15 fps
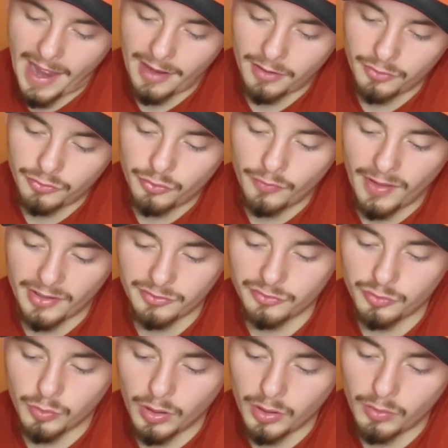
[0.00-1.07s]
that
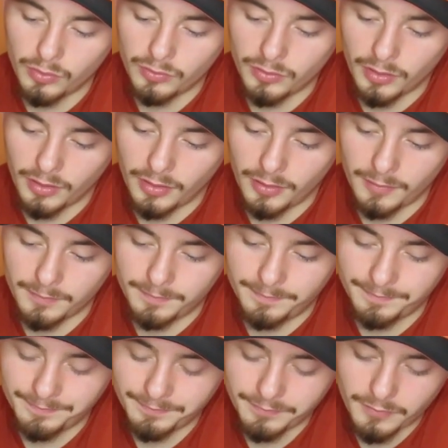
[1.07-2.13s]
2020,
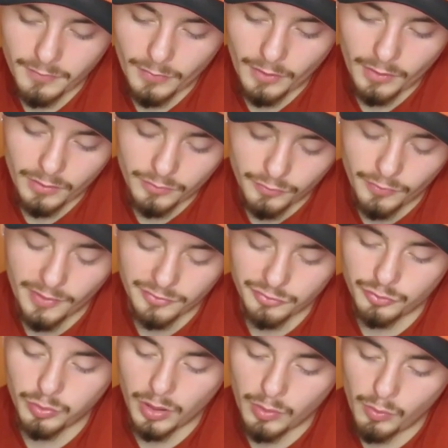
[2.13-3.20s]

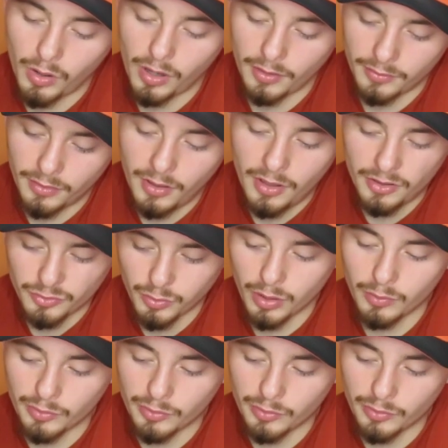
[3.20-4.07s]
2021,